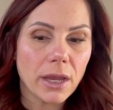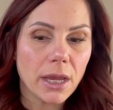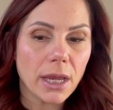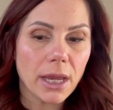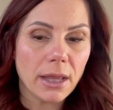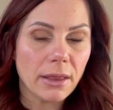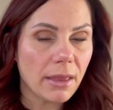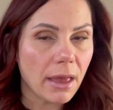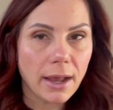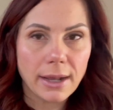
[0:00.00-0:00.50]

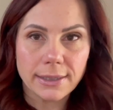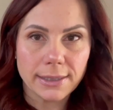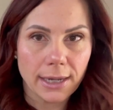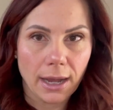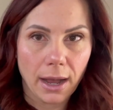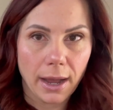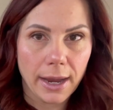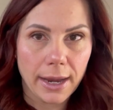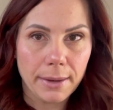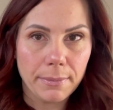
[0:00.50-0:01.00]
in that
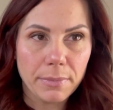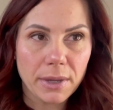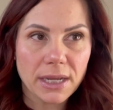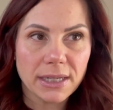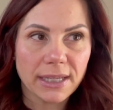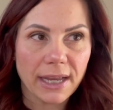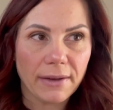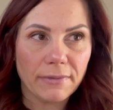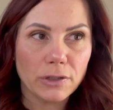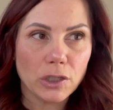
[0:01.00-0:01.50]
time because
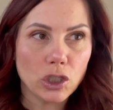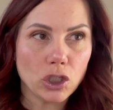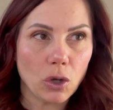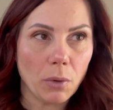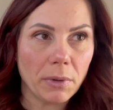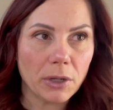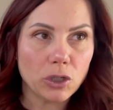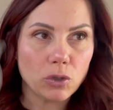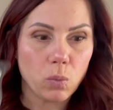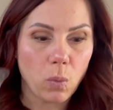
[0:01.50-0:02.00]
I have so
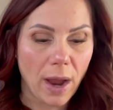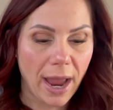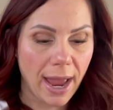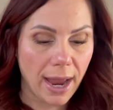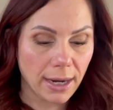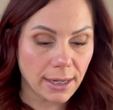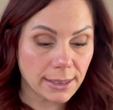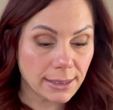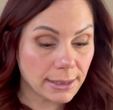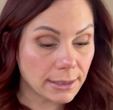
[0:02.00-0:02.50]
much
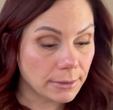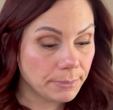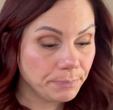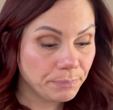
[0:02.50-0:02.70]
wax.